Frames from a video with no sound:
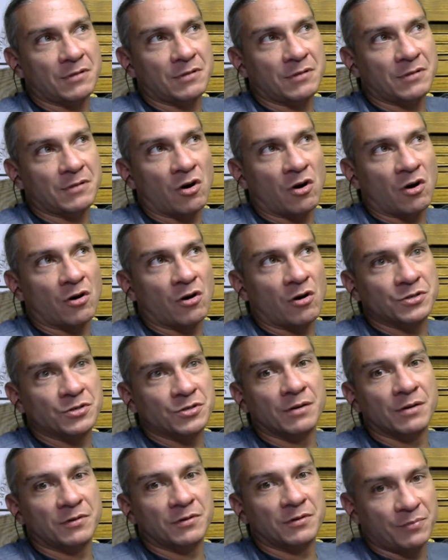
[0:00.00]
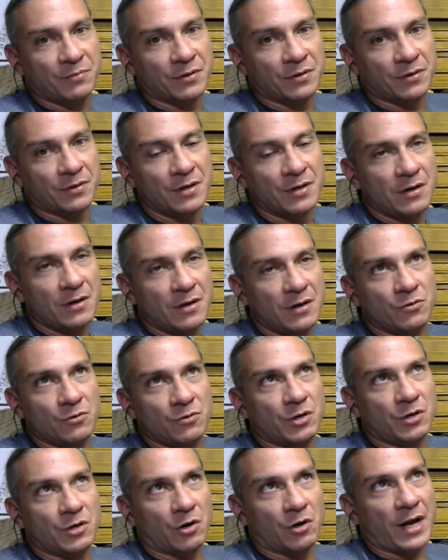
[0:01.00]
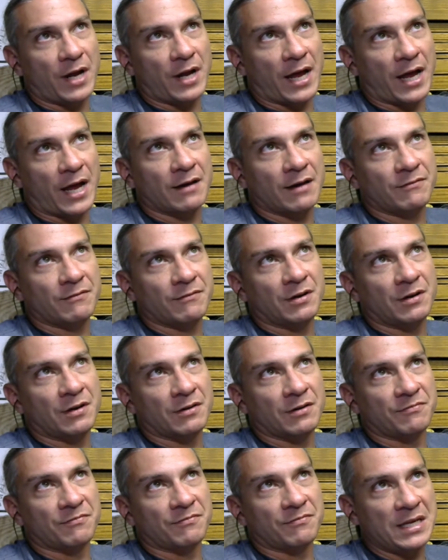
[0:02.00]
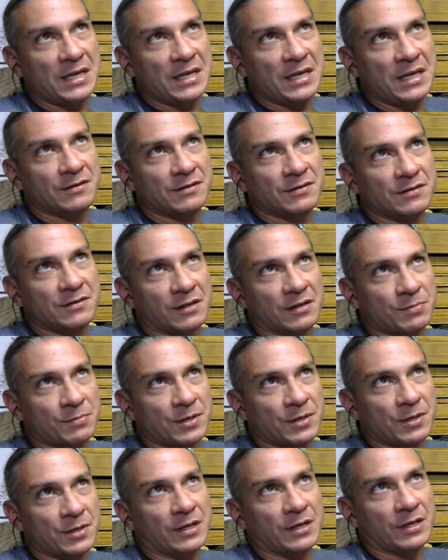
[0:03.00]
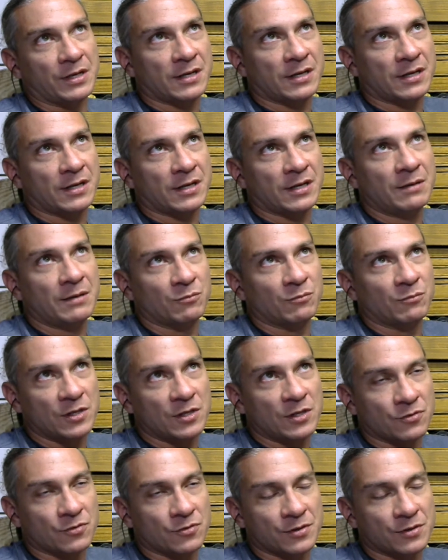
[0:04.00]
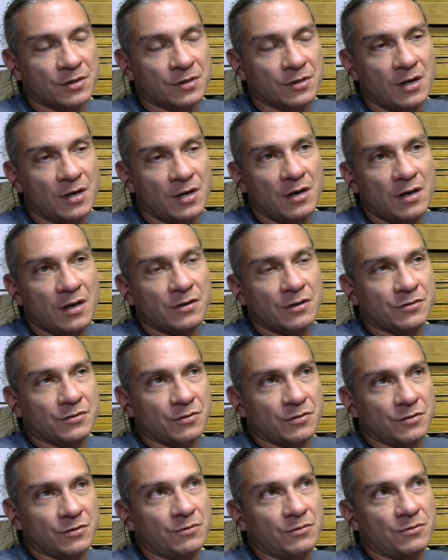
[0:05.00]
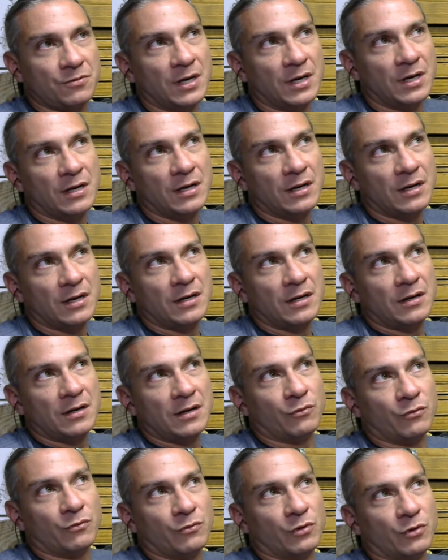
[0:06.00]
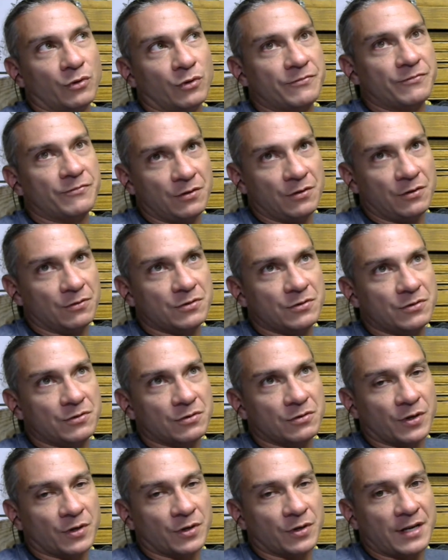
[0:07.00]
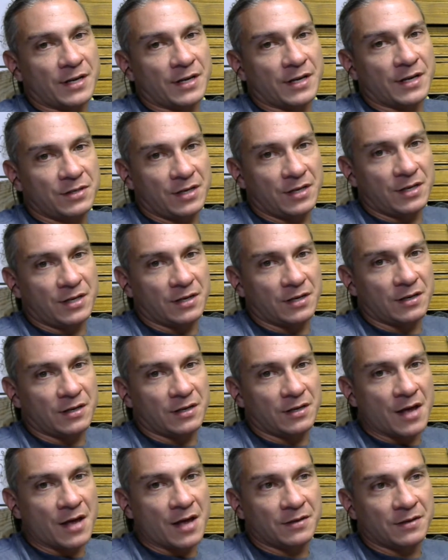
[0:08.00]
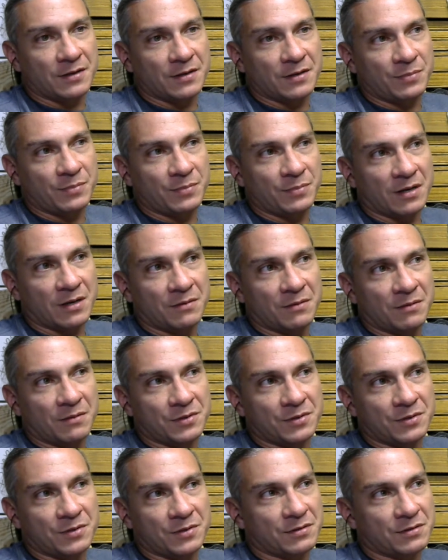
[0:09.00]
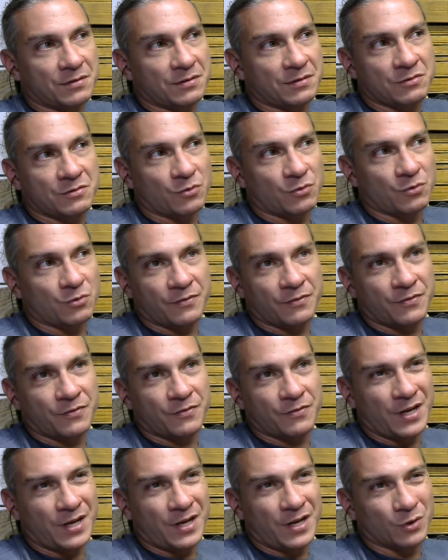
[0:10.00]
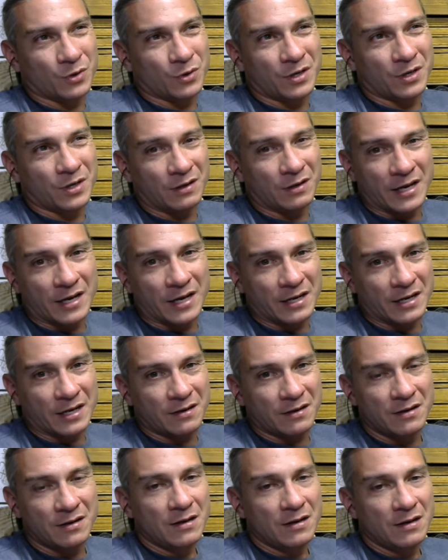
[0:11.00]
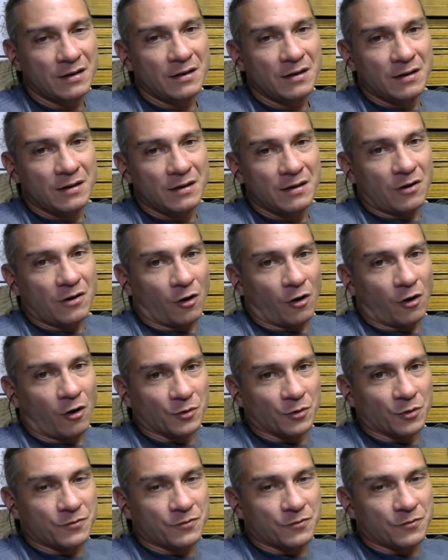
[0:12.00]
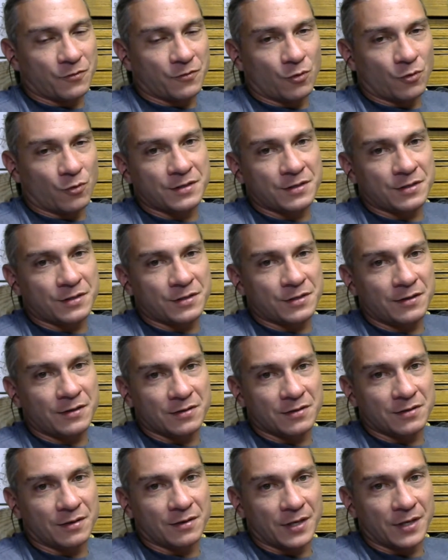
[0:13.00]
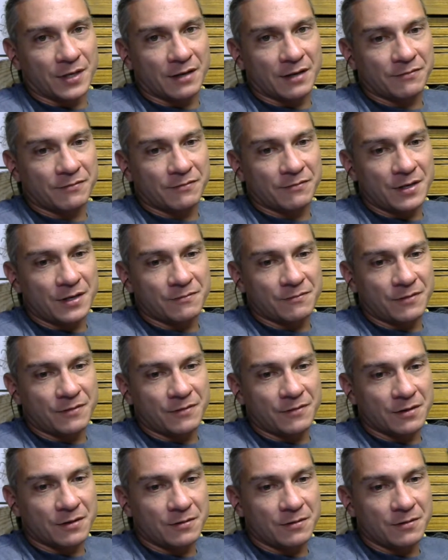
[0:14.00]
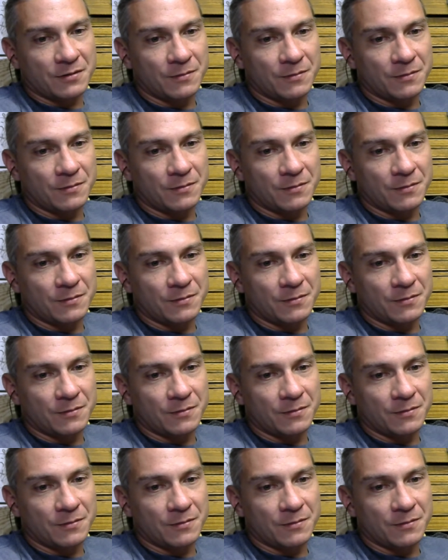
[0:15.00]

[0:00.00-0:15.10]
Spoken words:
large number of people who don't have enough means, especially in time resource, to refute what they see. And it becomes this sort of thing where you're like almost forced to take something at face value.